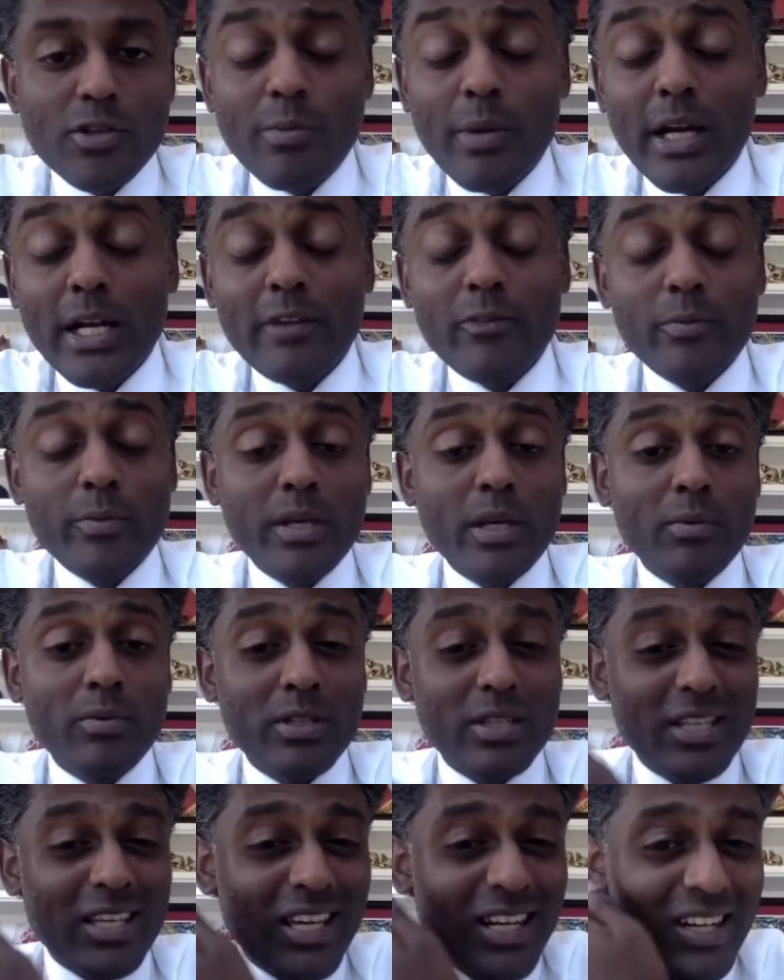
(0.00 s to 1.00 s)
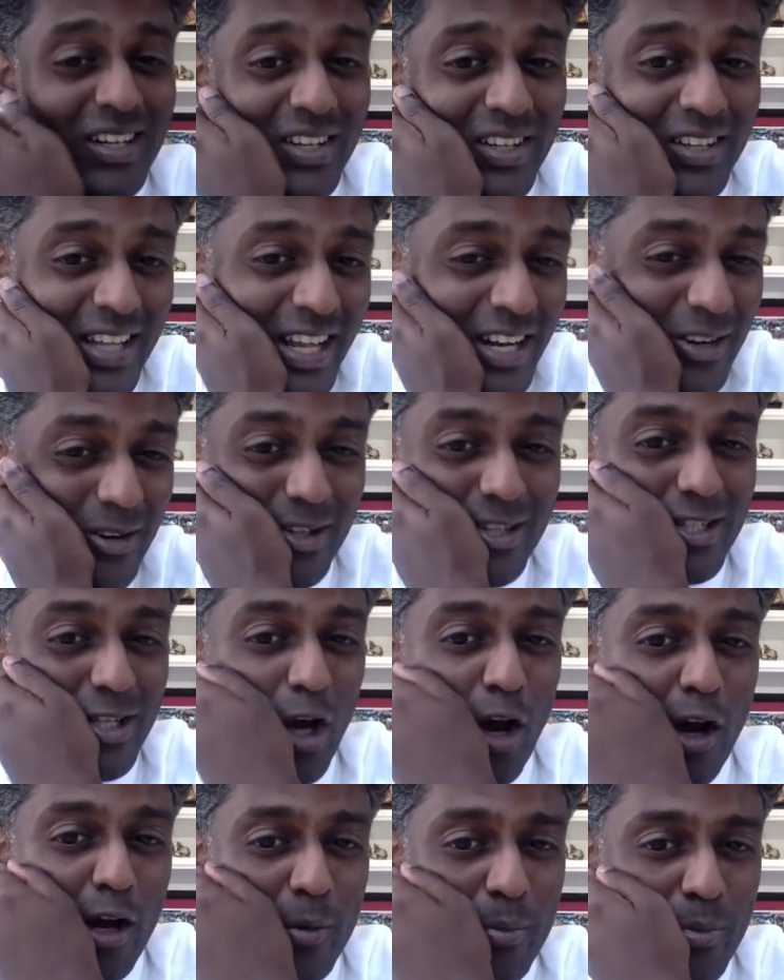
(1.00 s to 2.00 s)
You might even be able to get that on a
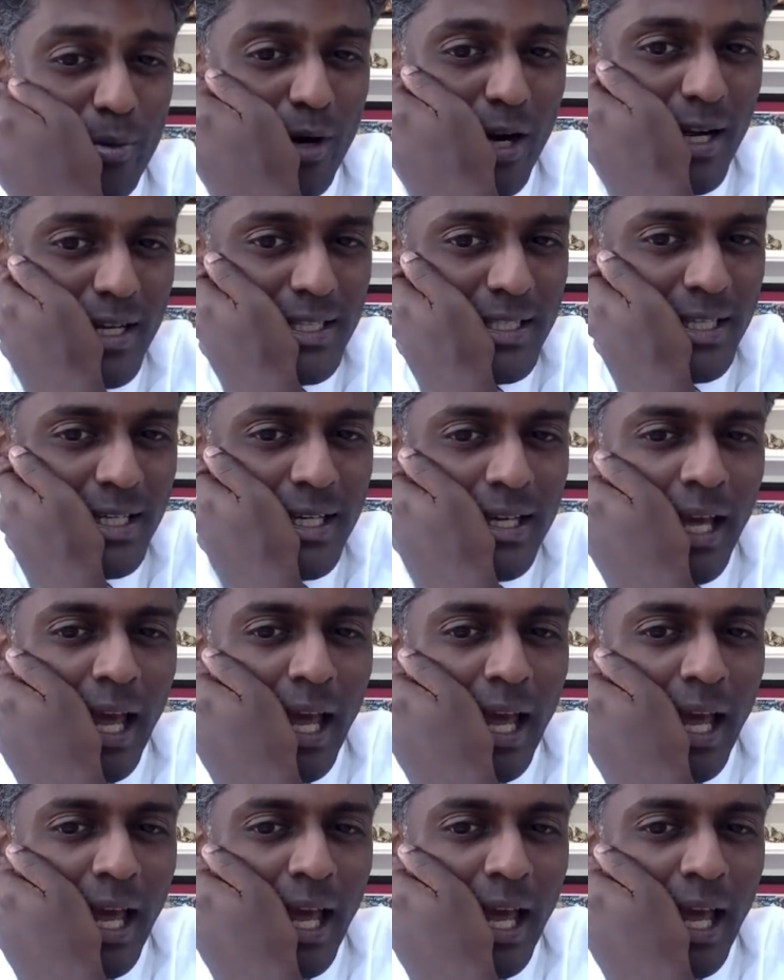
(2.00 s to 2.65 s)
dog price.